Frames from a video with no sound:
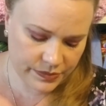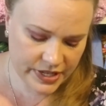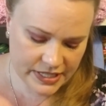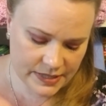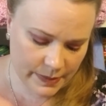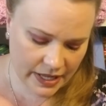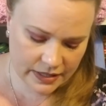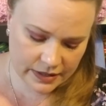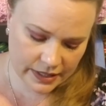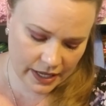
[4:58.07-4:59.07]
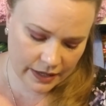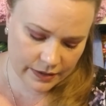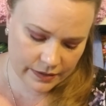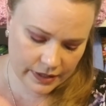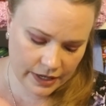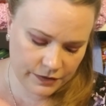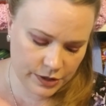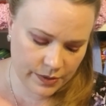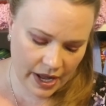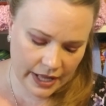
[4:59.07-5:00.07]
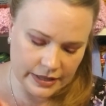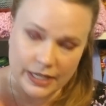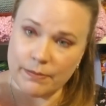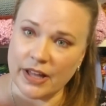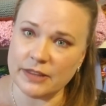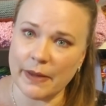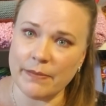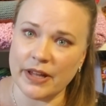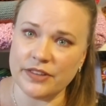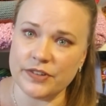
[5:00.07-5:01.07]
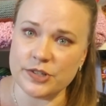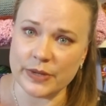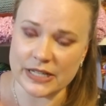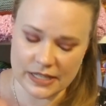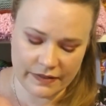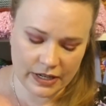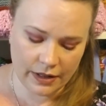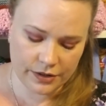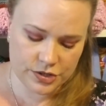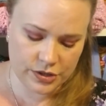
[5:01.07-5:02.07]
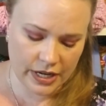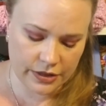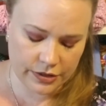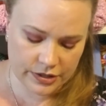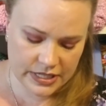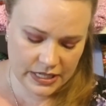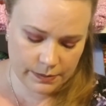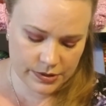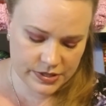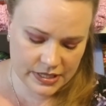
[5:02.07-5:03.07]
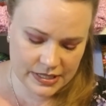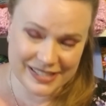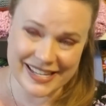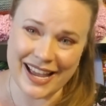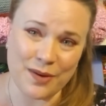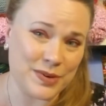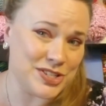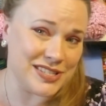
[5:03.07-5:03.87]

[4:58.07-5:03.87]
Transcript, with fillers: This month, If you got the month by month for $27, you got a 13% discount, which